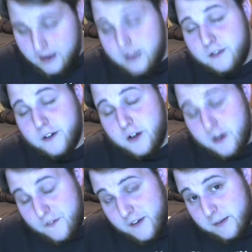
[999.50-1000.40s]
the
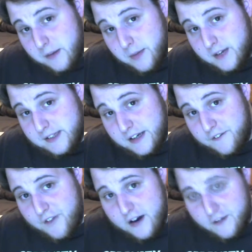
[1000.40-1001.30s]
good thing about me seeing
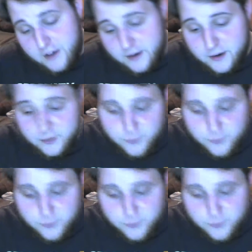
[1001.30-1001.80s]
Firefly when I was